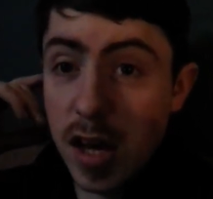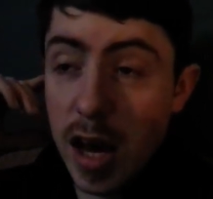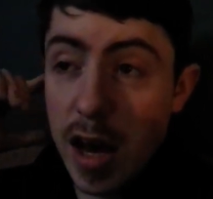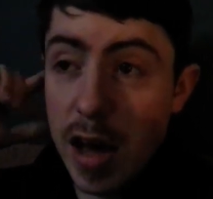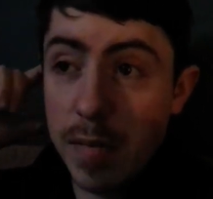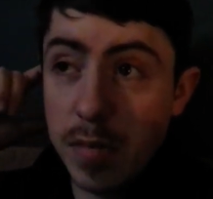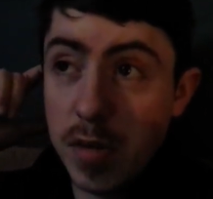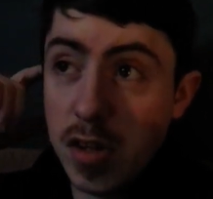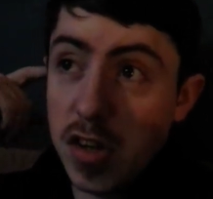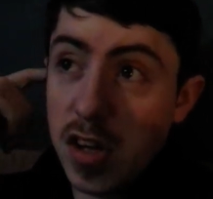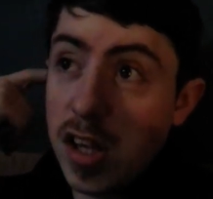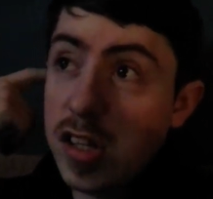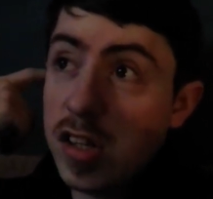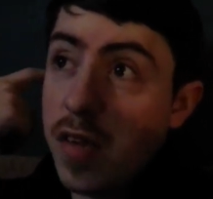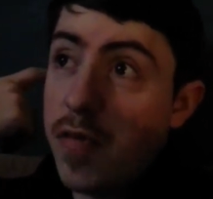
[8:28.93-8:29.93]
So
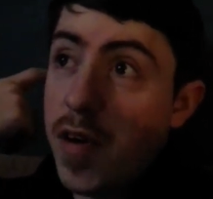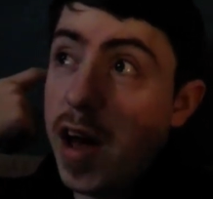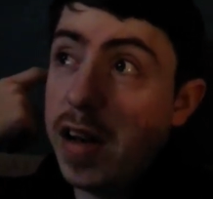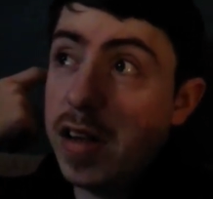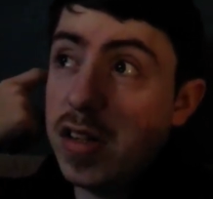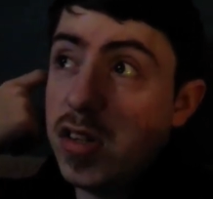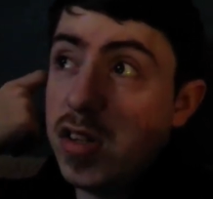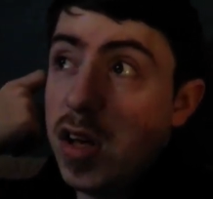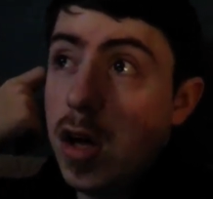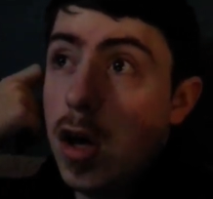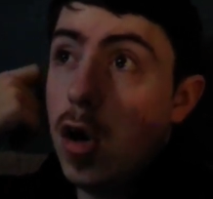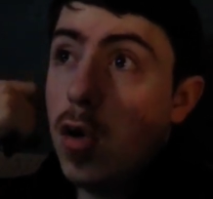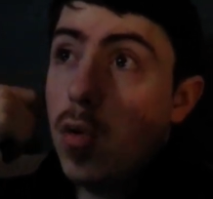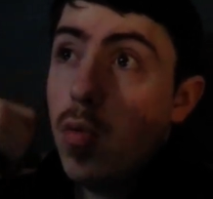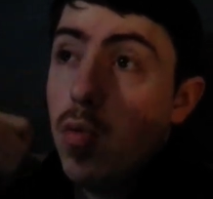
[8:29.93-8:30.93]
this event
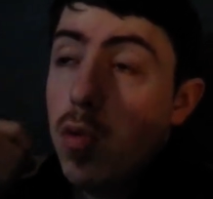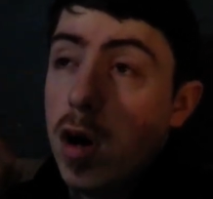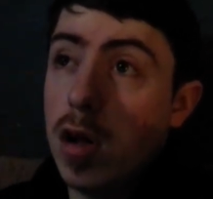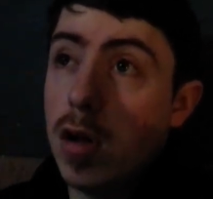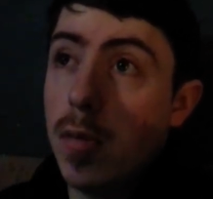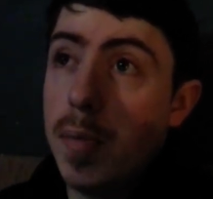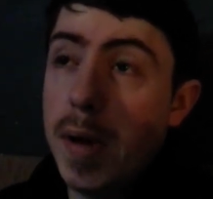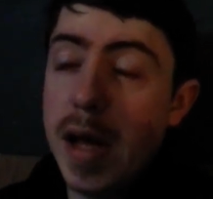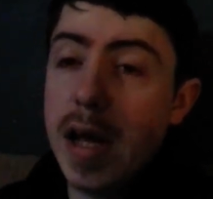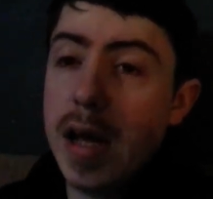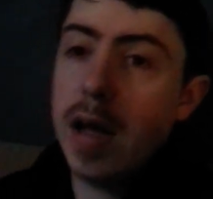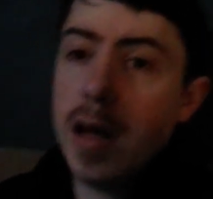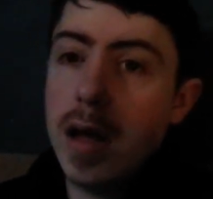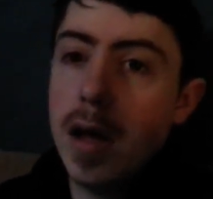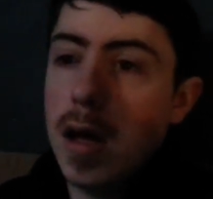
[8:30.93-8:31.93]
will
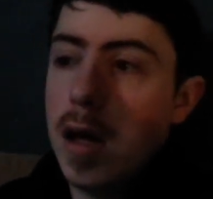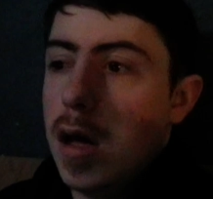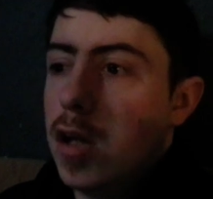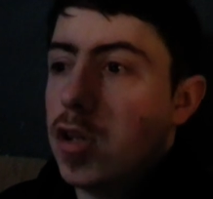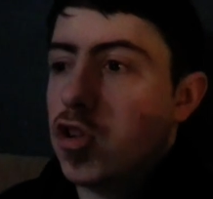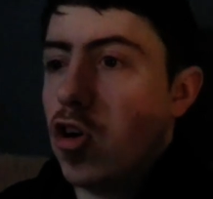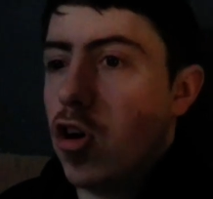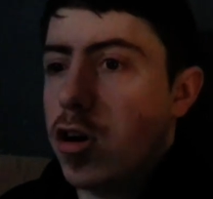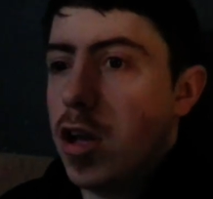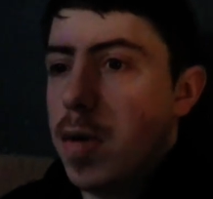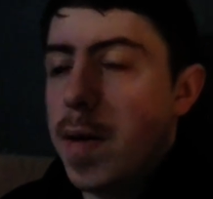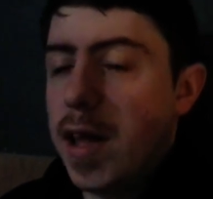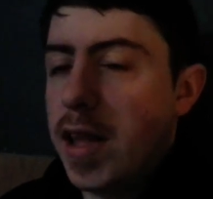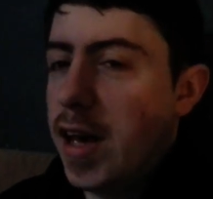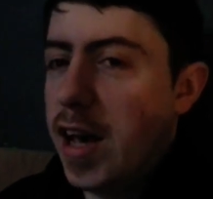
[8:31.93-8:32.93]
be talking
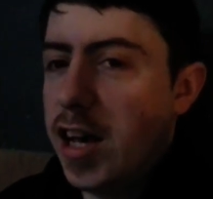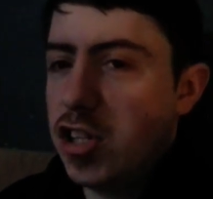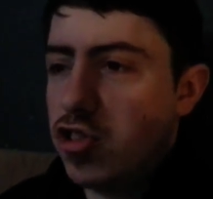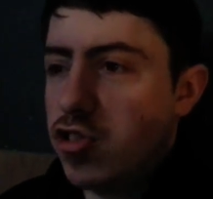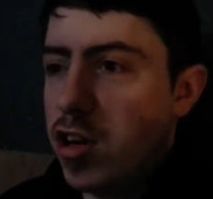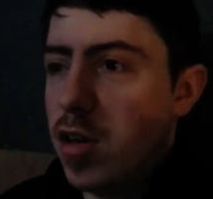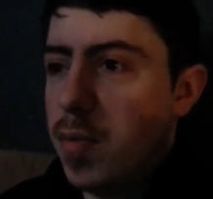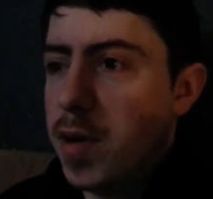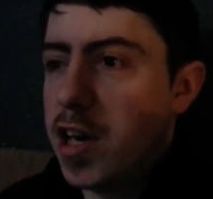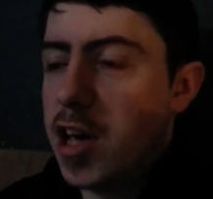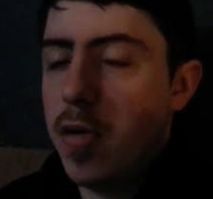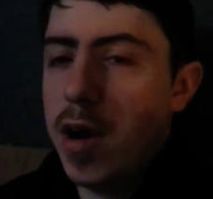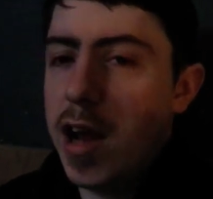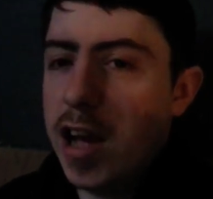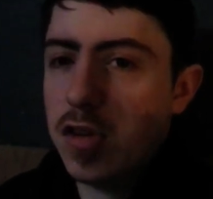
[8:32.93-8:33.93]
about the history. There'll be
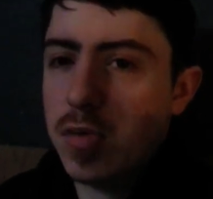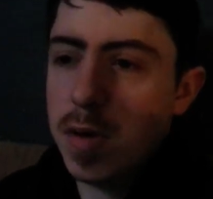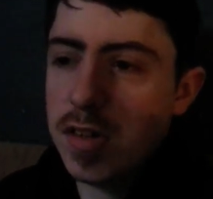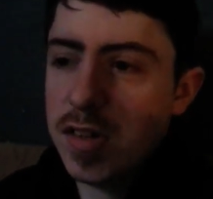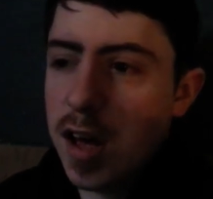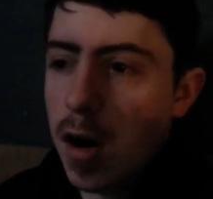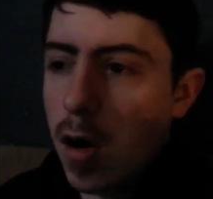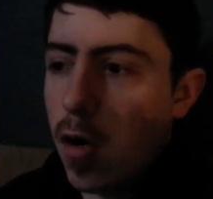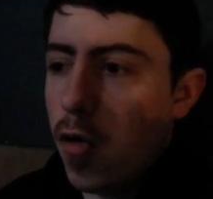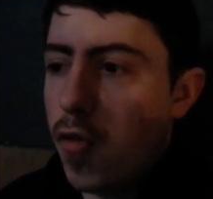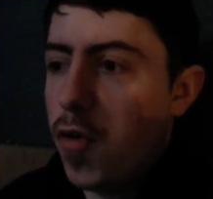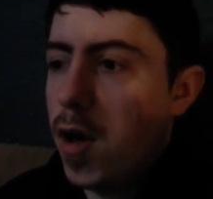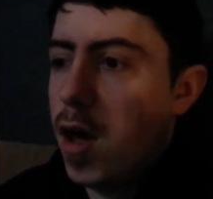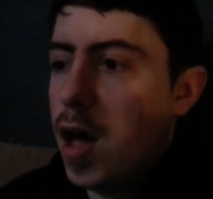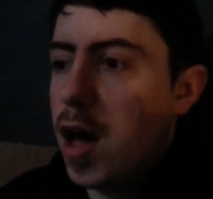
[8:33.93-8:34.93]
Q&As
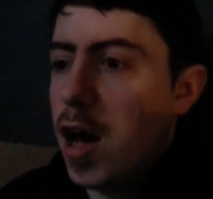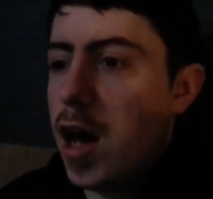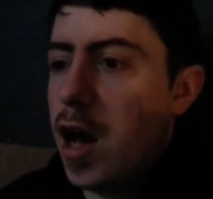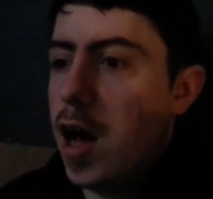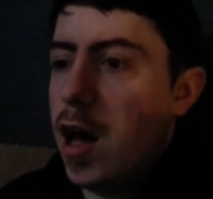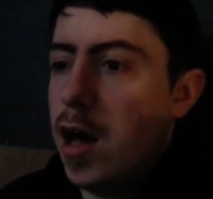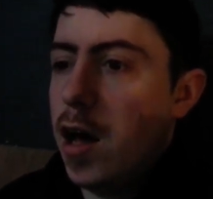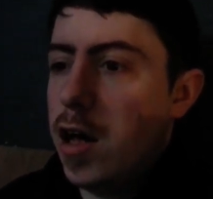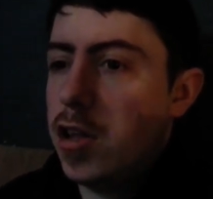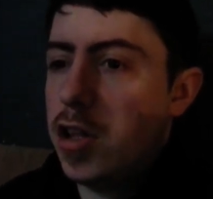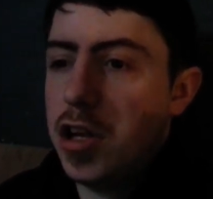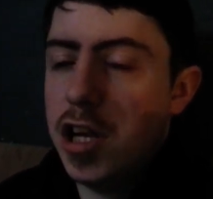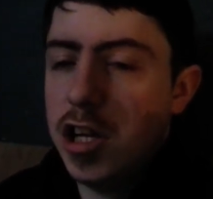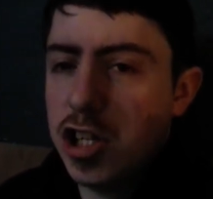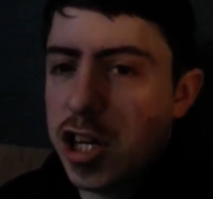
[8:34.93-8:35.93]
myself, the
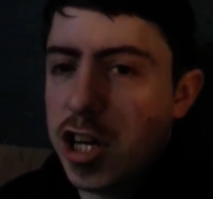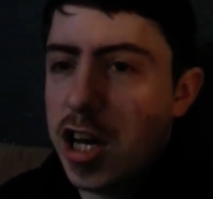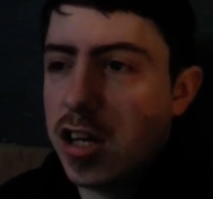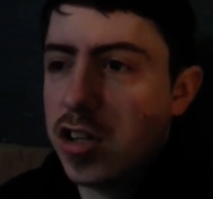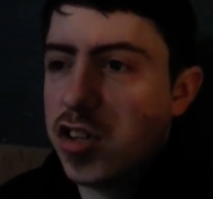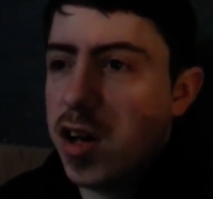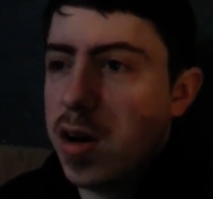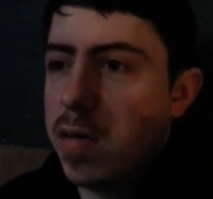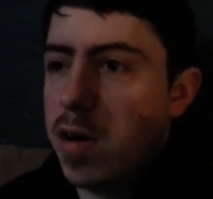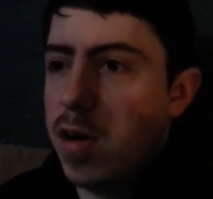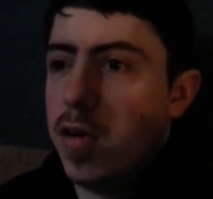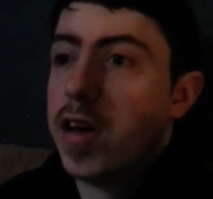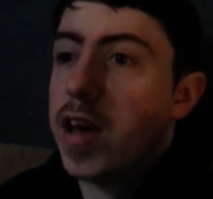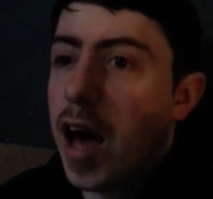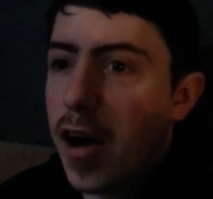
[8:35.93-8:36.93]
Ninja King
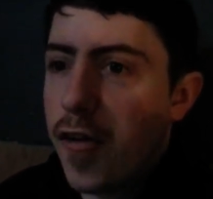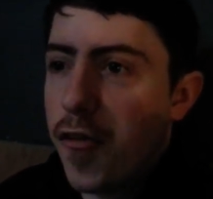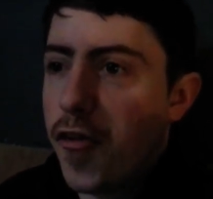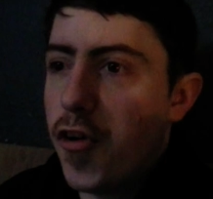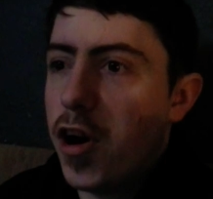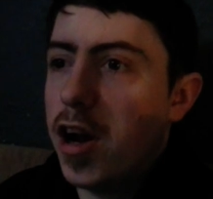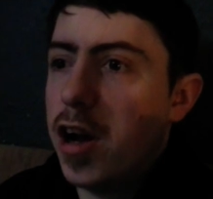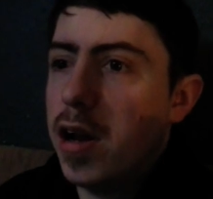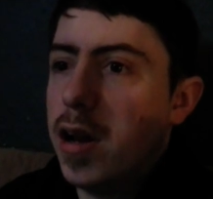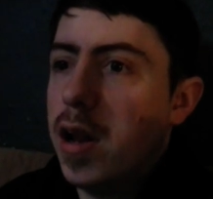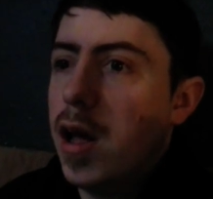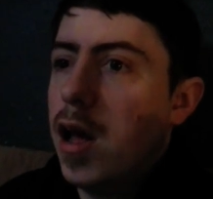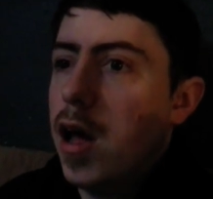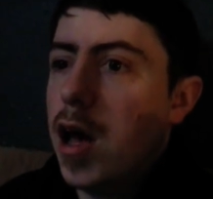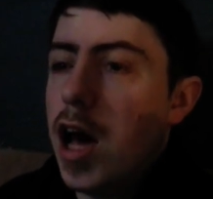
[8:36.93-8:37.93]
Zero, Catherine,
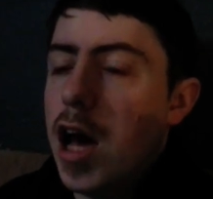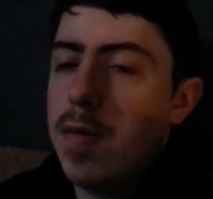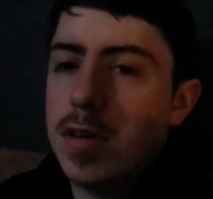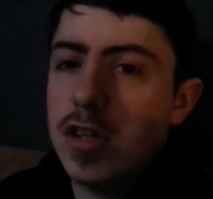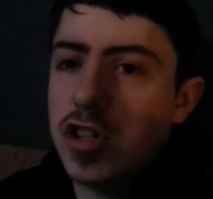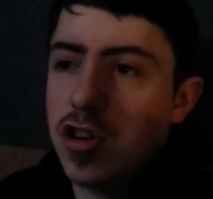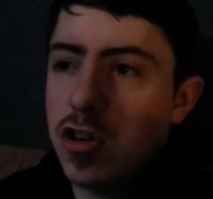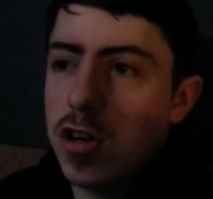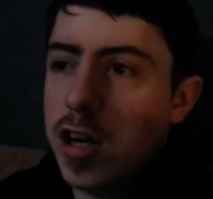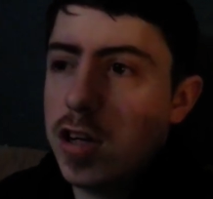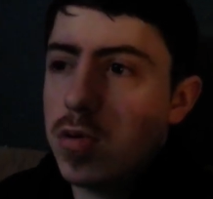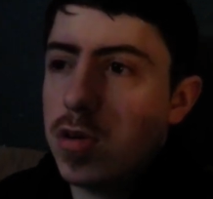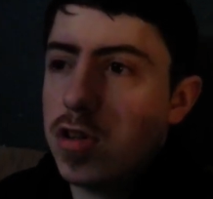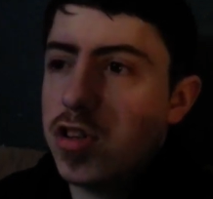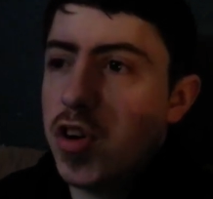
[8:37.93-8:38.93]
Mr. John
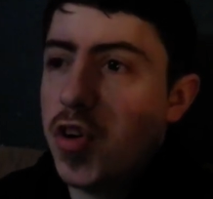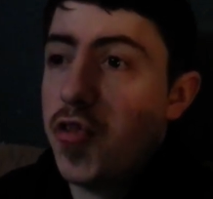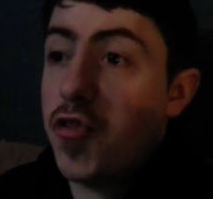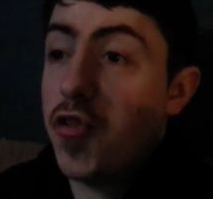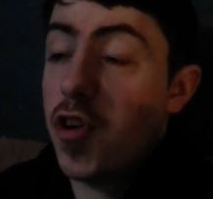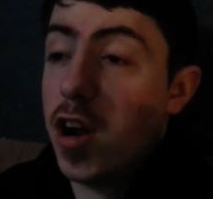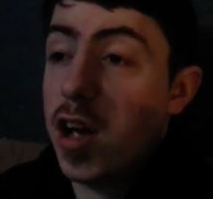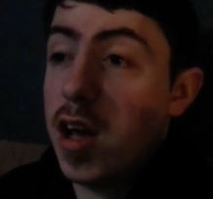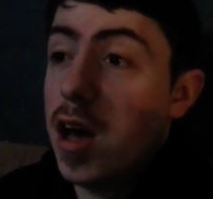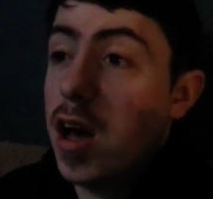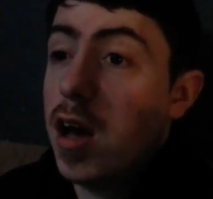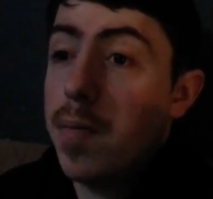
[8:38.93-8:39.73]
H123.